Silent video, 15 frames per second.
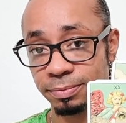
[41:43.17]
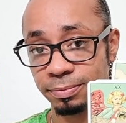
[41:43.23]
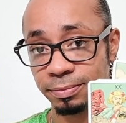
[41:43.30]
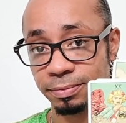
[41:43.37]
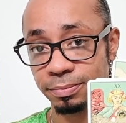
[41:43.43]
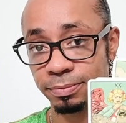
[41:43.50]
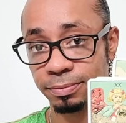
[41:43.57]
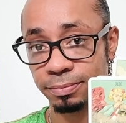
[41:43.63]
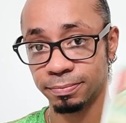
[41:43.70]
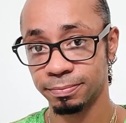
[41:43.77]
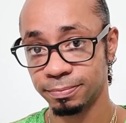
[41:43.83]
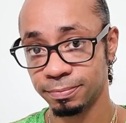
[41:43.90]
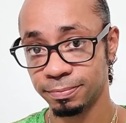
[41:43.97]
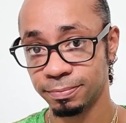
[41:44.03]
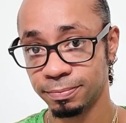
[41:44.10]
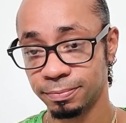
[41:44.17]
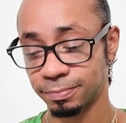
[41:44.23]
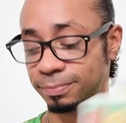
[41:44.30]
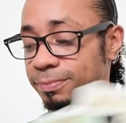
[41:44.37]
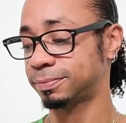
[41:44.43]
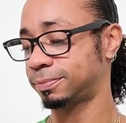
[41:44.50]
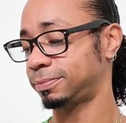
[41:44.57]

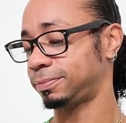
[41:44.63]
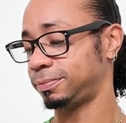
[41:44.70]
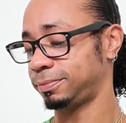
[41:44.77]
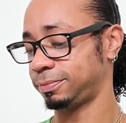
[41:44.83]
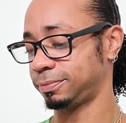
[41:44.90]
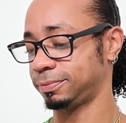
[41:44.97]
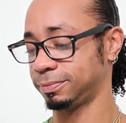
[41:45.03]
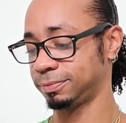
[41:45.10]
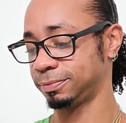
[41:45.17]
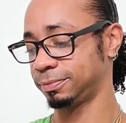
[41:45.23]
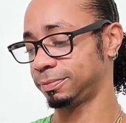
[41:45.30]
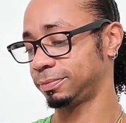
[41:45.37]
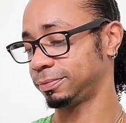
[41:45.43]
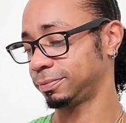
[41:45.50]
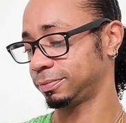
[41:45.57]
(silence)